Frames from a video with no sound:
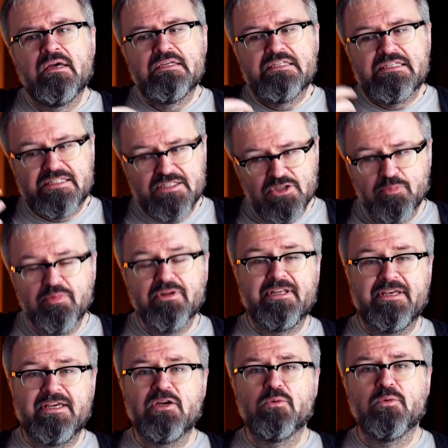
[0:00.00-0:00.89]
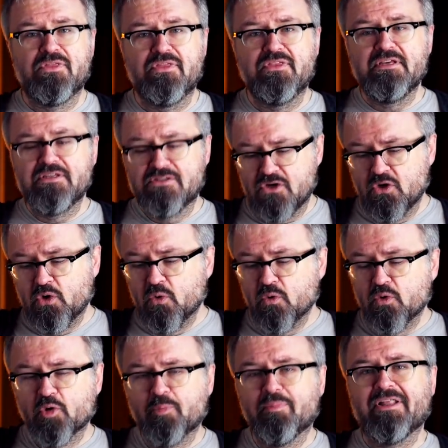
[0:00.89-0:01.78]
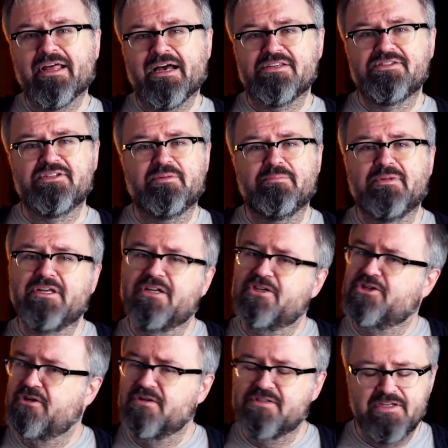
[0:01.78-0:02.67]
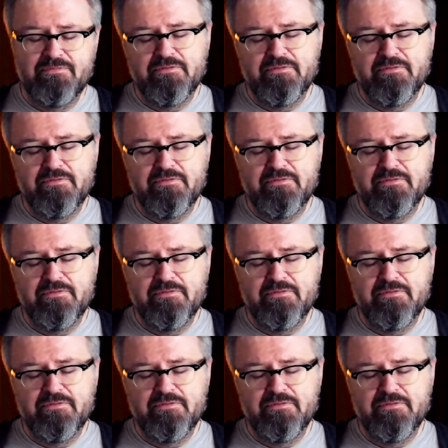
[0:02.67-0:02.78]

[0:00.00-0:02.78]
Still playing with these cool plastic miniatures,